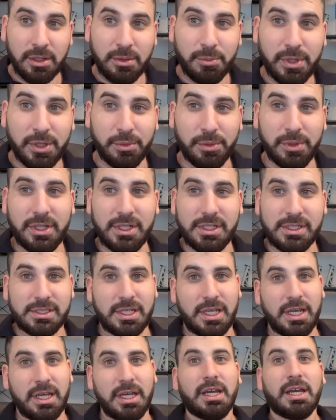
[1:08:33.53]
but really
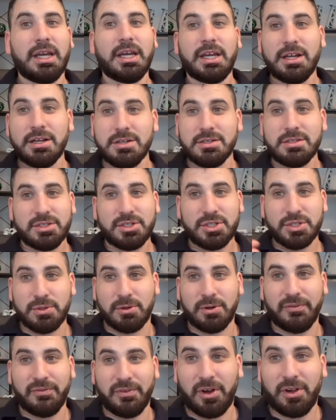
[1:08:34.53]
say, "Here's the
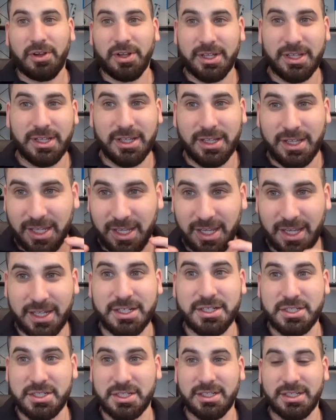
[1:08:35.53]
shortfall in the
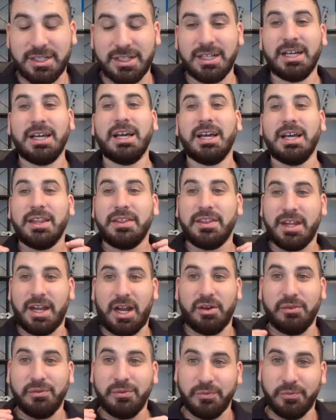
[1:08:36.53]
engine that
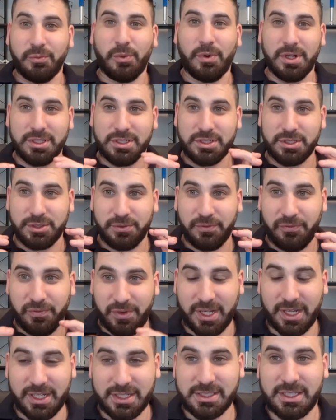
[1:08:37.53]
I want to
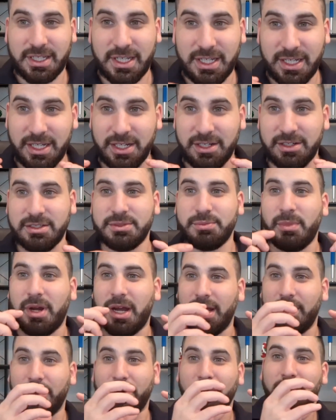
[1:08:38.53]
fix, and here's
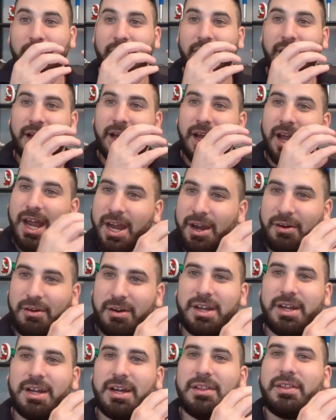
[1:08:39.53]
my
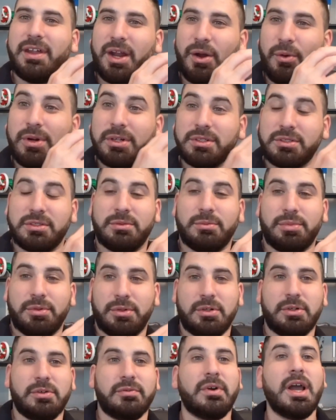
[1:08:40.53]
area that I want to
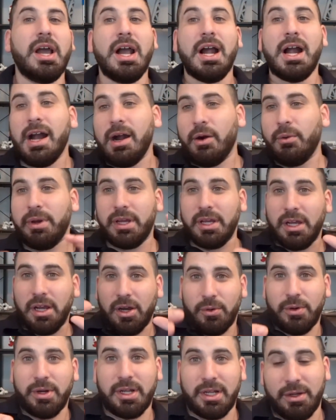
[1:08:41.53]
improve," and we can
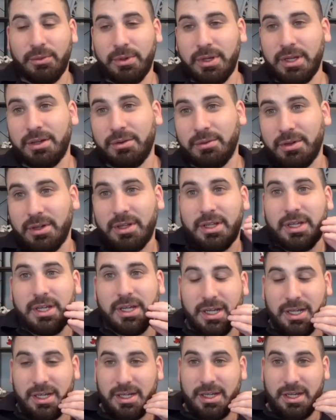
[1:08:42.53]
go in and we can
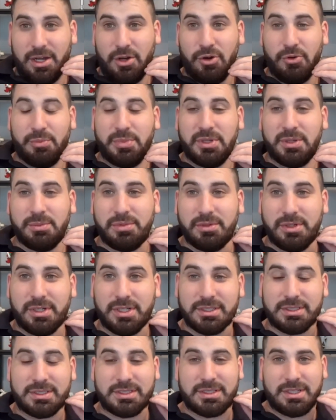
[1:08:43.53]
really help people
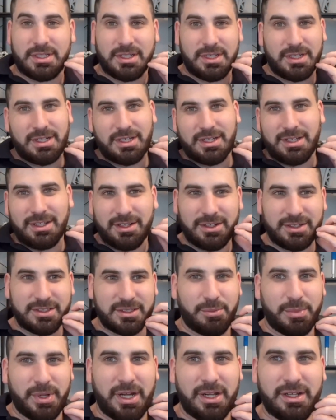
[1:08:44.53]
because there's
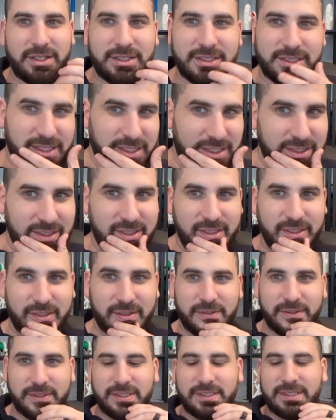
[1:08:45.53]
a balance there
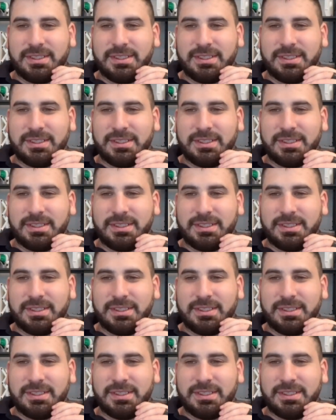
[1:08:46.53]
too.